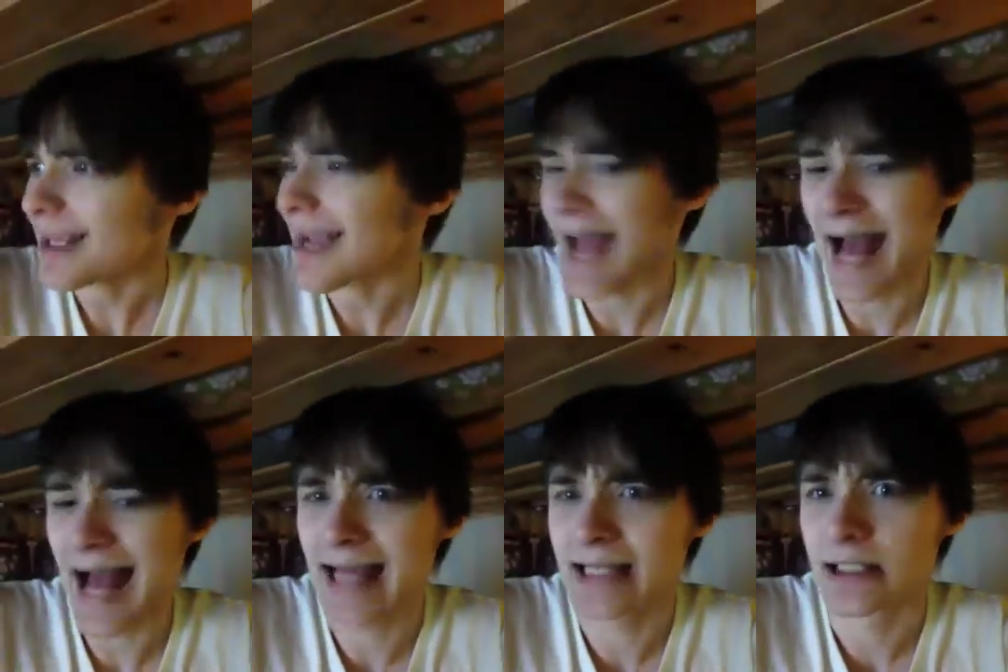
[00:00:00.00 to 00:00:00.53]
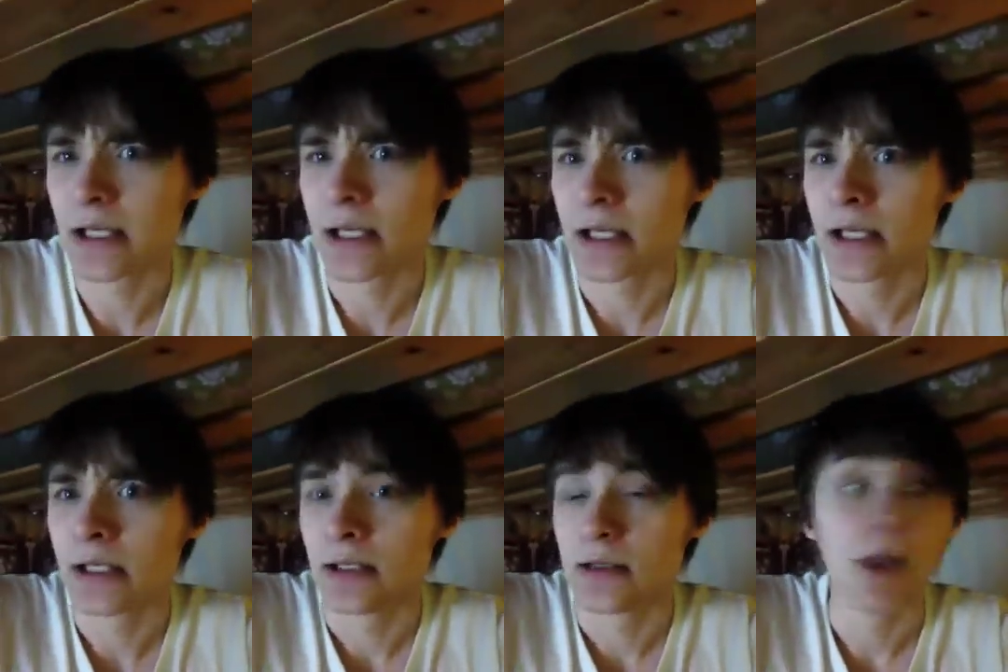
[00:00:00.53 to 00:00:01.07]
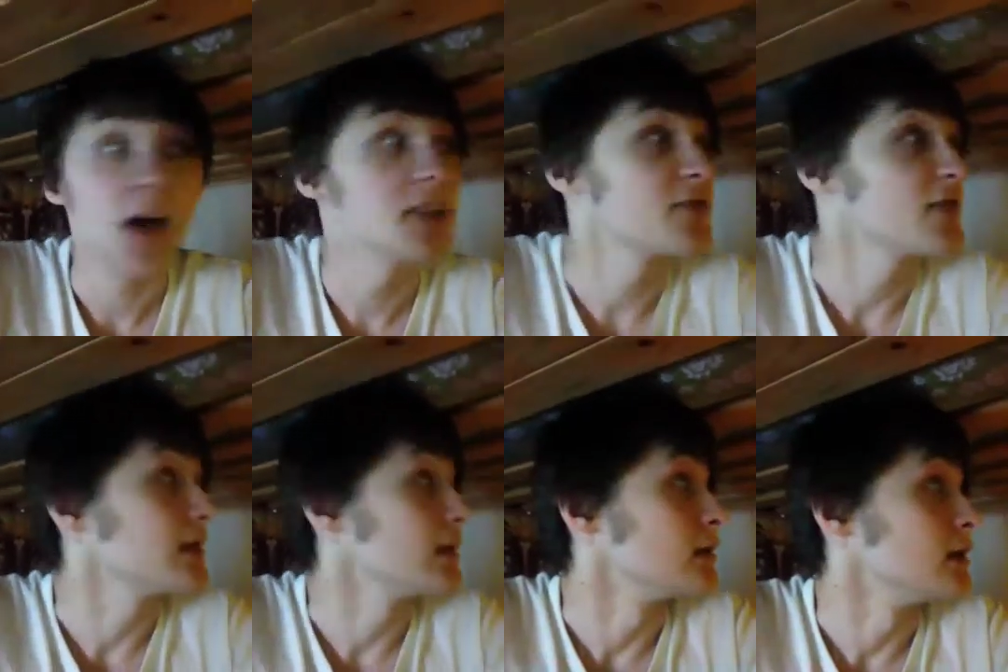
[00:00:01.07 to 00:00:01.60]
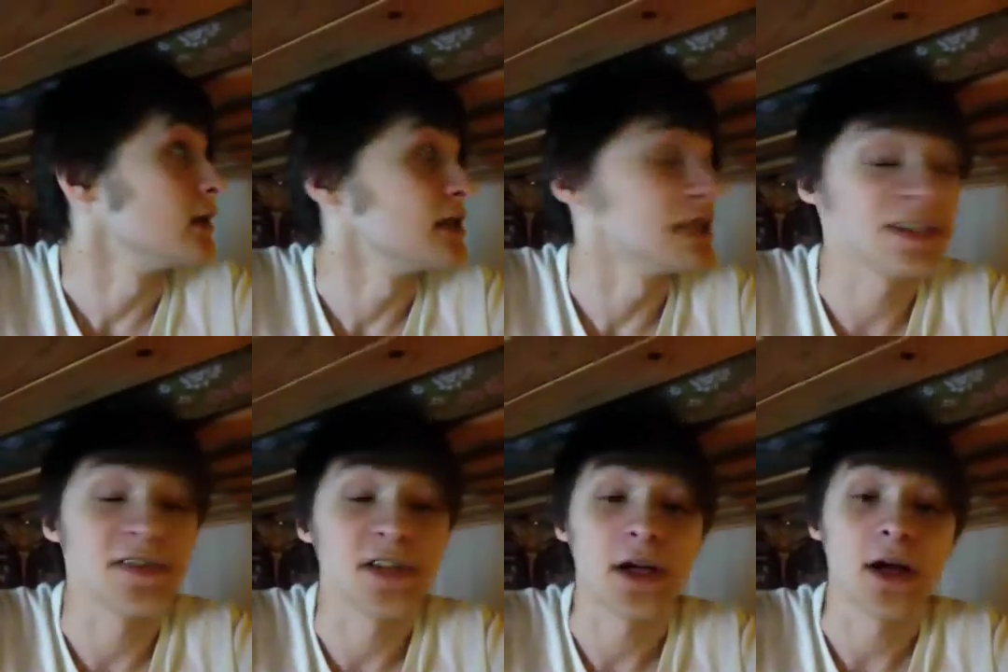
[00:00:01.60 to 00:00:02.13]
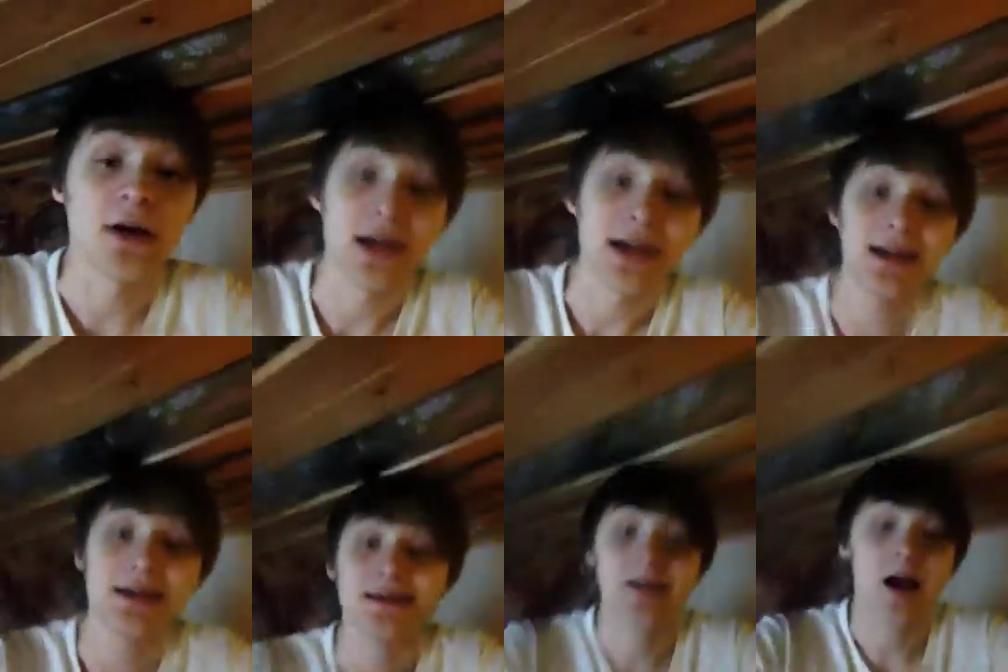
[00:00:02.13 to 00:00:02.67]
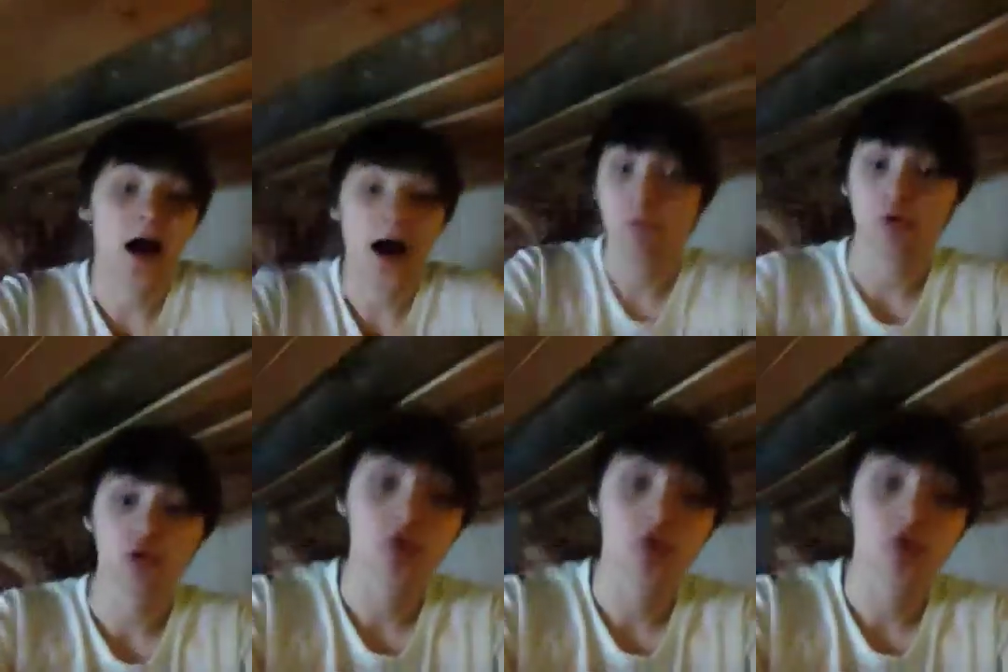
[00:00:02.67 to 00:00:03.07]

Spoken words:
And last thing in this video is I would